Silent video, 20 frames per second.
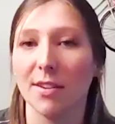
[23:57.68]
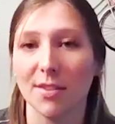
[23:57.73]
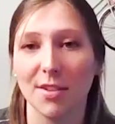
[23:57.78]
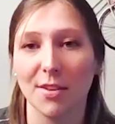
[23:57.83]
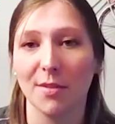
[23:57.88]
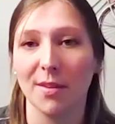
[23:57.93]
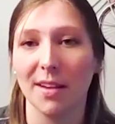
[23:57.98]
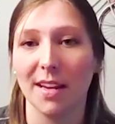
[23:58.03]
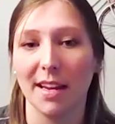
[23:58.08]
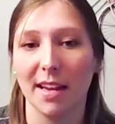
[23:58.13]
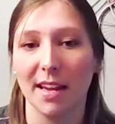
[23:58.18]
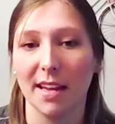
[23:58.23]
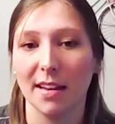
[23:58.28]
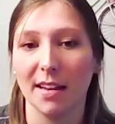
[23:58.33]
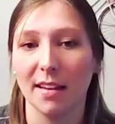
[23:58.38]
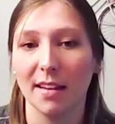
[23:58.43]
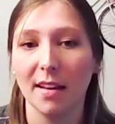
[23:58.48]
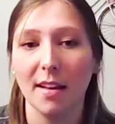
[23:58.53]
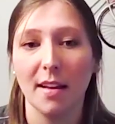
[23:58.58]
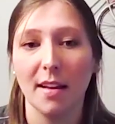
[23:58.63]
you're doing
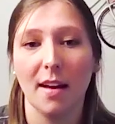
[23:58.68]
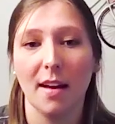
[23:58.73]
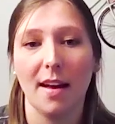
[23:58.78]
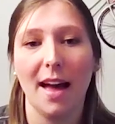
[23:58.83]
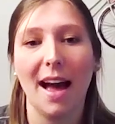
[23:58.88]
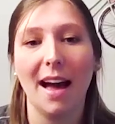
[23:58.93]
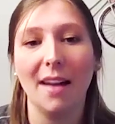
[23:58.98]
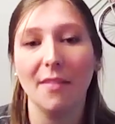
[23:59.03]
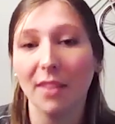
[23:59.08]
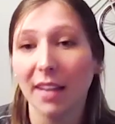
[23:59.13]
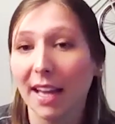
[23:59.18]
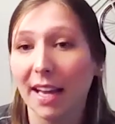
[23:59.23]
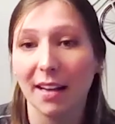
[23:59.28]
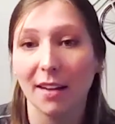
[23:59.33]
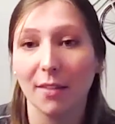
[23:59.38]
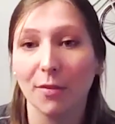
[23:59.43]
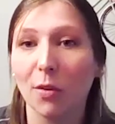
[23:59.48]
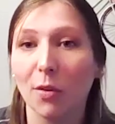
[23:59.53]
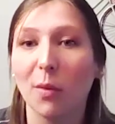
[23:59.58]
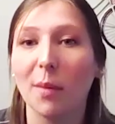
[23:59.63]
and
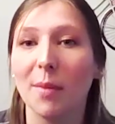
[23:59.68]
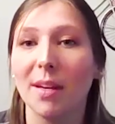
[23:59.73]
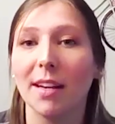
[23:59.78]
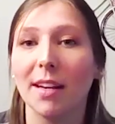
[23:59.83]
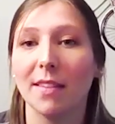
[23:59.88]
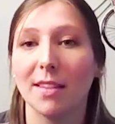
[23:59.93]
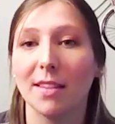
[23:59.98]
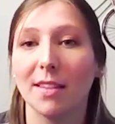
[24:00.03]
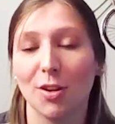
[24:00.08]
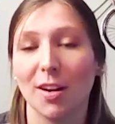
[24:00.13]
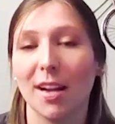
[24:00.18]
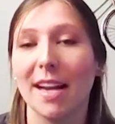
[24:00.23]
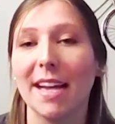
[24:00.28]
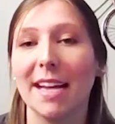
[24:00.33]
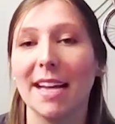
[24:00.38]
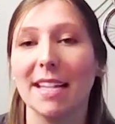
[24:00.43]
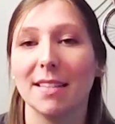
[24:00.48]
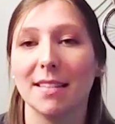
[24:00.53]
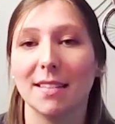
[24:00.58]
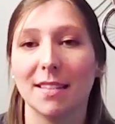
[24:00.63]
advocating for women in the
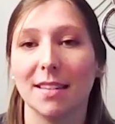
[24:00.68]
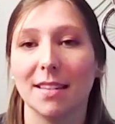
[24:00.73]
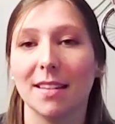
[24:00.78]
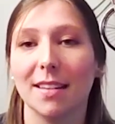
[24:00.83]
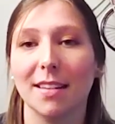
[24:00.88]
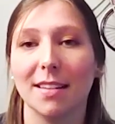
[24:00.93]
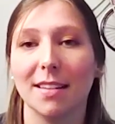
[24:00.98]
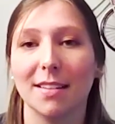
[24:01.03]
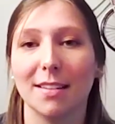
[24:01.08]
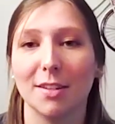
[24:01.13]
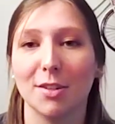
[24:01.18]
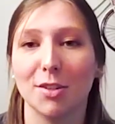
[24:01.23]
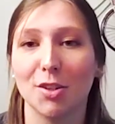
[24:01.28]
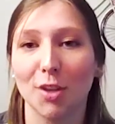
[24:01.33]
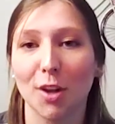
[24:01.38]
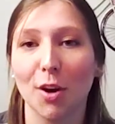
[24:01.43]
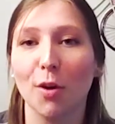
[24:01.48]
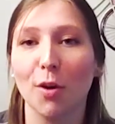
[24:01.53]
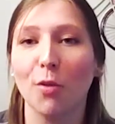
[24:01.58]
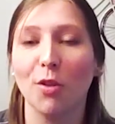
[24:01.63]
trades to to
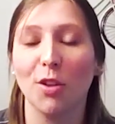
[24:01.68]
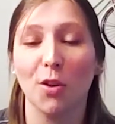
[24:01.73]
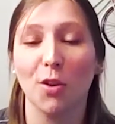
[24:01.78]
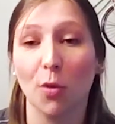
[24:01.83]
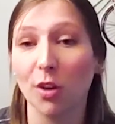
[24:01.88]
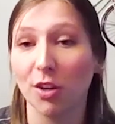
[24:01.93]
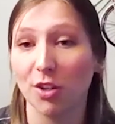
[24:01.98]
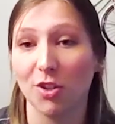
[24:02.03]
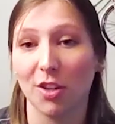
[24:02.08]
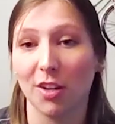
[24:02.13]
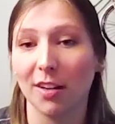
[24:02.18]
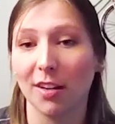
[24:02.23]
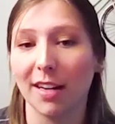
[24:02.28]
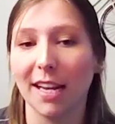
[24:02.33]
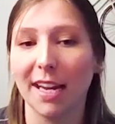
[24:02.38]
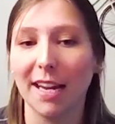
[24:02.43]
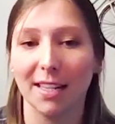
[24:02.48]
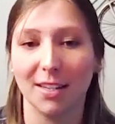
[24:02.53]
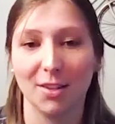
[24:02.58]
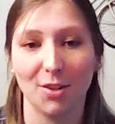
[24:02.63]
show your
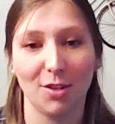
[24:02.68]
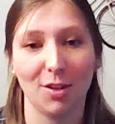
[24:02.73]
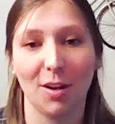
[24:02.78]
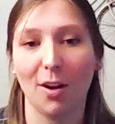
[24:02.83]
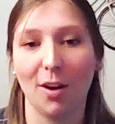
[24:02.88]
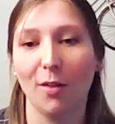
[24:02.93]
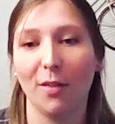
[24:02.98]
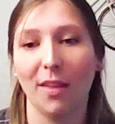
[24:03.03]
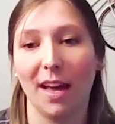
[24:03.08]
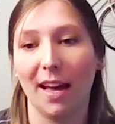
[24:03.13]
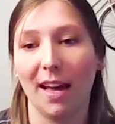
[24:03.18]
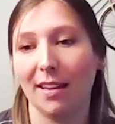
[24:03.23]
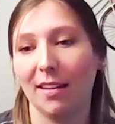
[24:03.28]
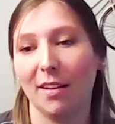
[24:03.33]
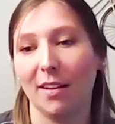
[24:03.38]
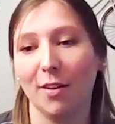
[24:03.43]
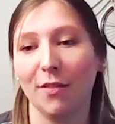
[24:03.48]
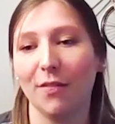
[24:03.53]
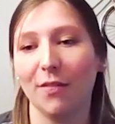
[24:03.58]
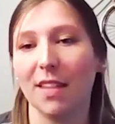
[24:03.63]
journey and show that
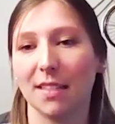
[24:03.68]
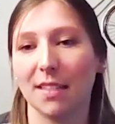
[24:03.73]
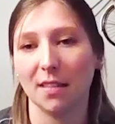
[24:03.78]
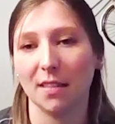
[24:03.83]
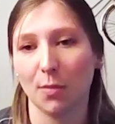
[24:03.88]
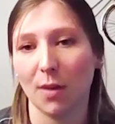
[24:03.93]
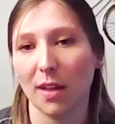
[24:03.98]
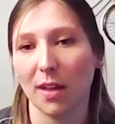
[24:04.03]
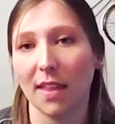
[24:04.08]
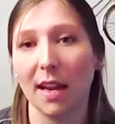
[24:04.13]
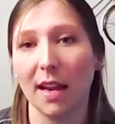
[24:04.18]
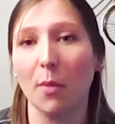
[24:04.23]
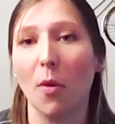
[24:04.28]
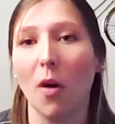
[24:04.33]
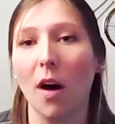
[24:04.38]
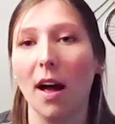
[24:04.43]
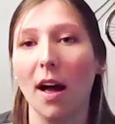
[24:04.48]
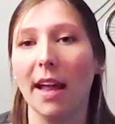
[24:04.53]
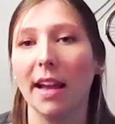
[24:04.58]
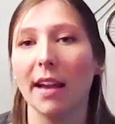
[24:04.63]
you know is what they
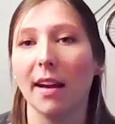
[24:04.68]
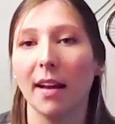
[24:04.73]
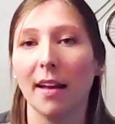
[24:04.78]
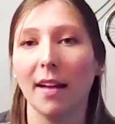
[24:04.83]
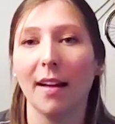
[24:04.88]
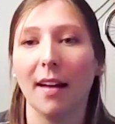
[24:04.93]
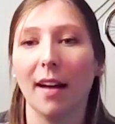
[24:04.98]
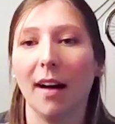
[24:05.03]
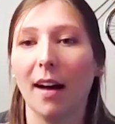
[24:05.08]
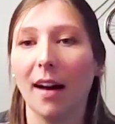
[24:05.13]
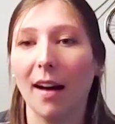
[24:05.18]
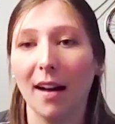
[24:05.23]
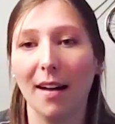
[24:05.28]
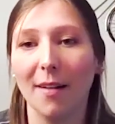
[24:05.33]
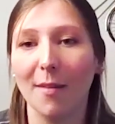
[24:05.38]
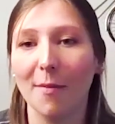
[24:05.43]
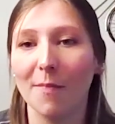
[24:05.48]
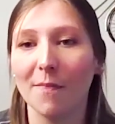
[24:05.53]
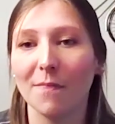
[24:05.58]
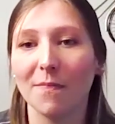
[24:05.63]
want
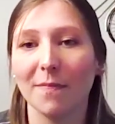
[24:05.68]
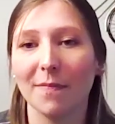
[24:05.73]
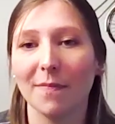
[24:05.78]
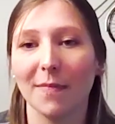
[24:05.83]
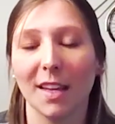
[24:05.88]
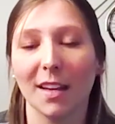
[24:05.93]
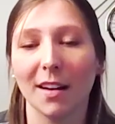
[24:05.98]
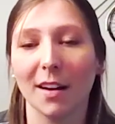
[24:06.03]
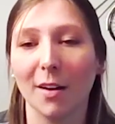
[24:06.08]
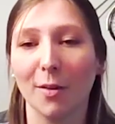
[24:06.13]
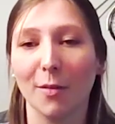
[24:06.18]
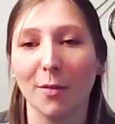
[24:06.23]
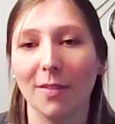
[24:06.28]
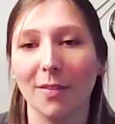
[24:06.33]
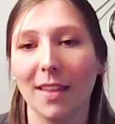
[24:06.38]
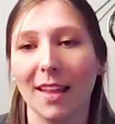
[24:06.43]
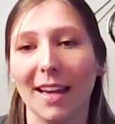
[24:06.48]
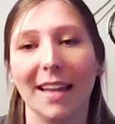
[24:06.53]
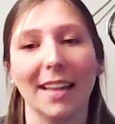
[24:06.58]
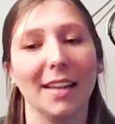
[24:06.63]
um, you know,
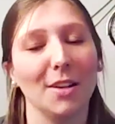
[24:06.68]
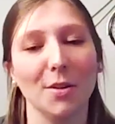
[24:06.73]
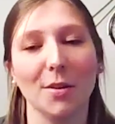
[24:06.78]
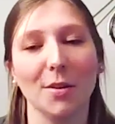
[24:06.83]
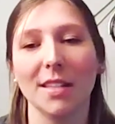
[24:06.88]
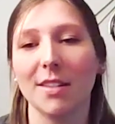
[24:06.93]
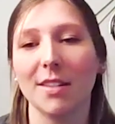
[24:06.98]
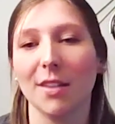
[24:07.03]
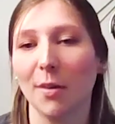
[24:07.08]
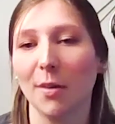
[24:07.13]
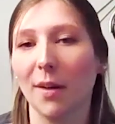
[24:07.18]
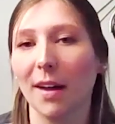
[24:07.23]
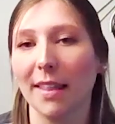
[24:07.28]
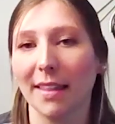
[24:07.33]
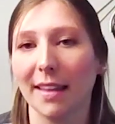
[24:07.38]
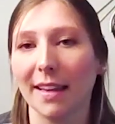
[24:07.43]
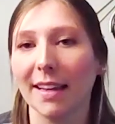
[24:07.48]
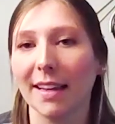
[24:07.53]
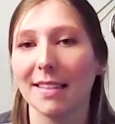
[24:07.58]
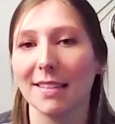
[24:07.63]
they can do it too. I
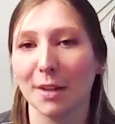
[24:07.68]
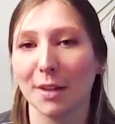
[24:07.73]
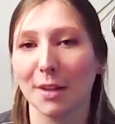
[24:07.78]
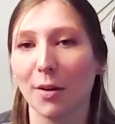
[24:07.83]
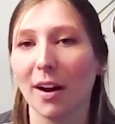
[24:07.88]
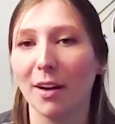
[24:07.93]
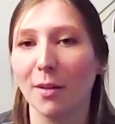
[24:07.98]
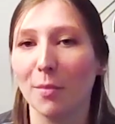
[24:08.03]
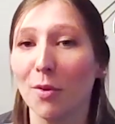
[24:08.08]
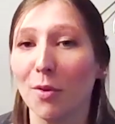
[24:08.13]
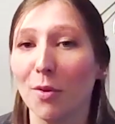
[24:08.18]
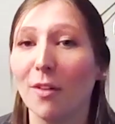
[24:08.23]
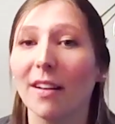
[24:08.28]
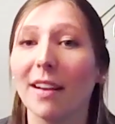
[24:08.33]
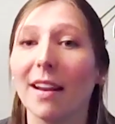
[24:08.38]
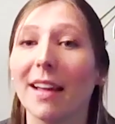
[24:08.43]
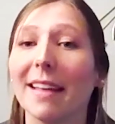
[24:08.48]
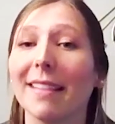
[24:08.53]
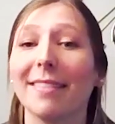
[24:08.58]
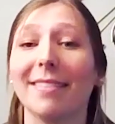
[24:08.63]
think it's incredible.
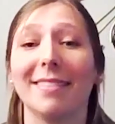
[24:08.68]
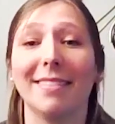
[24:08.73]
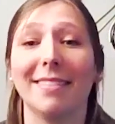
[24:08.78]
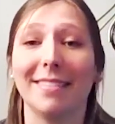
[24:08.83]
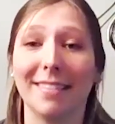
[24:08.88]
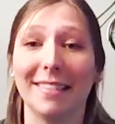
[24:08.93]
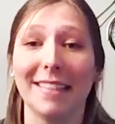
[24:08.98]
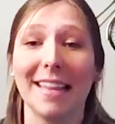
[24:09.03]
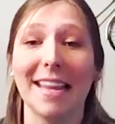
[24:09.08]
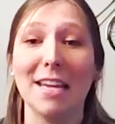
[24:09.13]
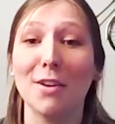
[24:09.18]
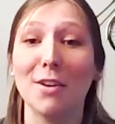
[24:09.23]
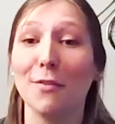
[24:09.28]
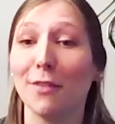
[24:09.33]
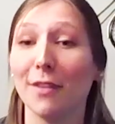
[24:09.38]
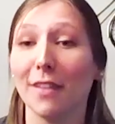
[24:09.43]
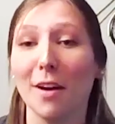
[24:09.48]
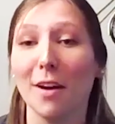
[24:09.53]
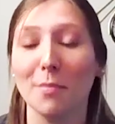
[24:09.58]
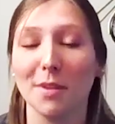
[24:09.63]
And I thank you
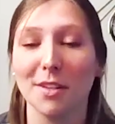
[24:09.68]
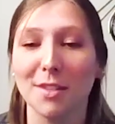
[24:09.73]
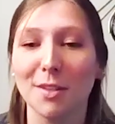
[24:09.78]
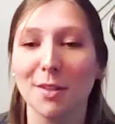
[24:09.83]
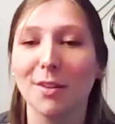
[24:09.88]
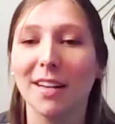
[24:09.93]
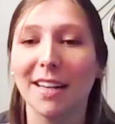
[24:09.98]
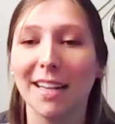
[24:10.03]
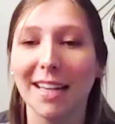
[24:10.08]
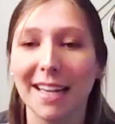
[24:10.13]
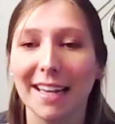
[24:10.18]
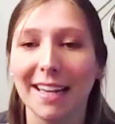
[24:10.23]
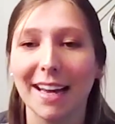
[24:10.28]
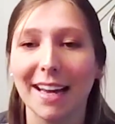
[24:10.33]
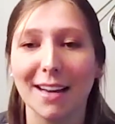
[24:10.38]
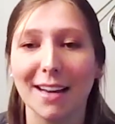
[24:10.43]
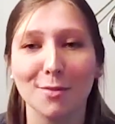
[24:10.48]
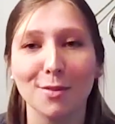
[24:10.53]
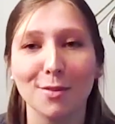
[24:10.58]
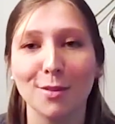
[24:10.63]
for the opportunity.
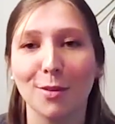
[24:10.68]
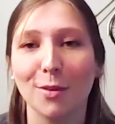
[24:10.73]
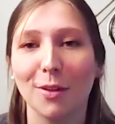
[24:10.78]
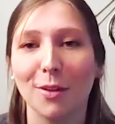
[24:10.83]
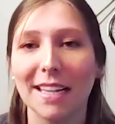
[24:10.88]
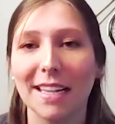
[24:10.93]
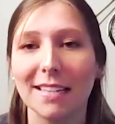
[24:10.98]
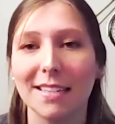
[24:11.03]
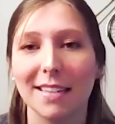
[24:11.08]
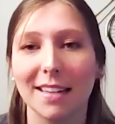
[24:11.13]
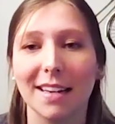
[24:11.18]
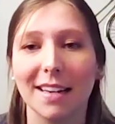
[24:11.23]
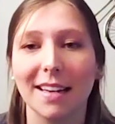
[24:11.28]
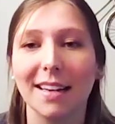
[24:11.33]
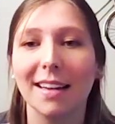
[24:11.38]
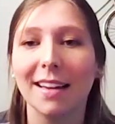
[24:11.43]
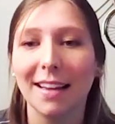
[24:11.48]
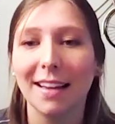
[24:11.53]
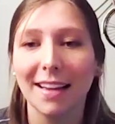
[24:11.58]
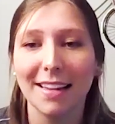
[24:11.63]
Yeah, it was so great
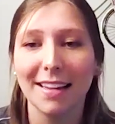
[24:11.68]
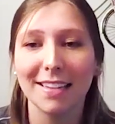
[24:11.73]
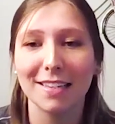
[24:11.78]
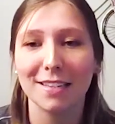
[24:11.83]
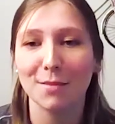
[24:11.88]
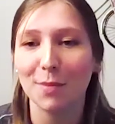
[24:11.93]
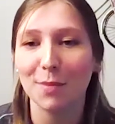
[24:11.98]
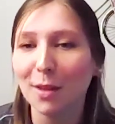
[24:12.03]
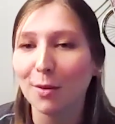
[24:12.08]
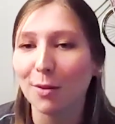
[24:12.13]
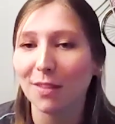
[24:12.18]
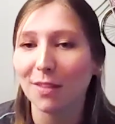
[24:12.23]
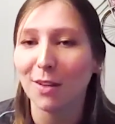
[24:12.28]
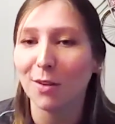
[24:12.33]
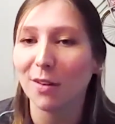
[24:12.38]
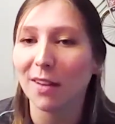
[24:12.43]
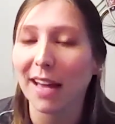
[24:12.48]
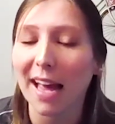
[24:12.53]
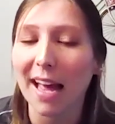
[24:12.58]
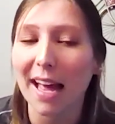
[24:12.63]
to to speak with
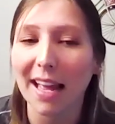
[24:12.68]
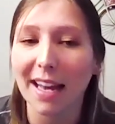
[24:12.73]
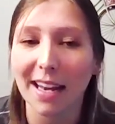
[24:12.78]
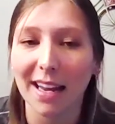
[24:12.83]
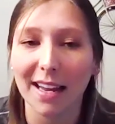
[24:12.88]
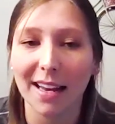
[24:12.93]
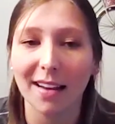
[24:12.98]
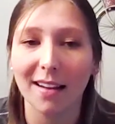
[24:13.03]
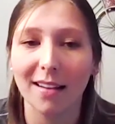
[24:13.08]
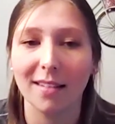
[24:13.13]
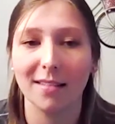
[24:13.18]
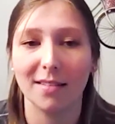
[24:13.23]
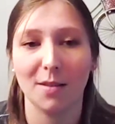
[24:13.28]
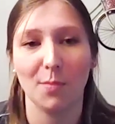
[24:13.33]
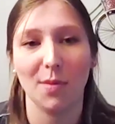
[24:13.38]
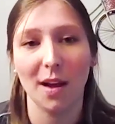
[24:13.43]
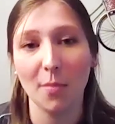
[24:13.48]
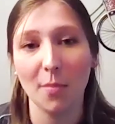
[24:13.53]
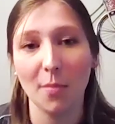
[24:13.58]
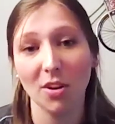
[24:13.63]
you again and
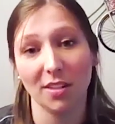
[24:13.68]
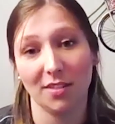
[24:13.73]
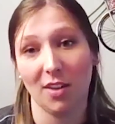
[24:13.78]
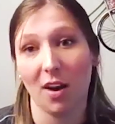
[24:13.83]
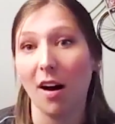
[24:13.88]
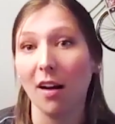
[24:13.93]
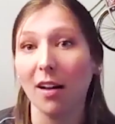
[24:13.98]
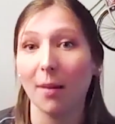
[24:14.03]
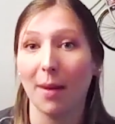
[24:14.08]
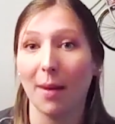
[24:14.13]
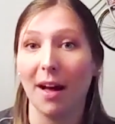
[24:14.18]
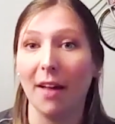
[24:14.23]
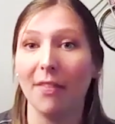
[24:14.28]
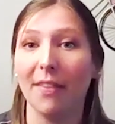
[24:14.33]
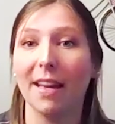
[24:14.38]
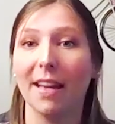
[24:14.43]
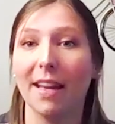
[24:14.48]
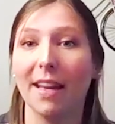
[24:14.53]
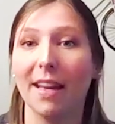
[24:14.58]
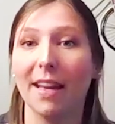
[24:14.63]
to be able to talk about
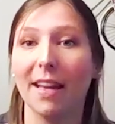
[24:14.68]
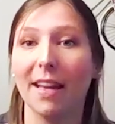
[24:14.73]
this.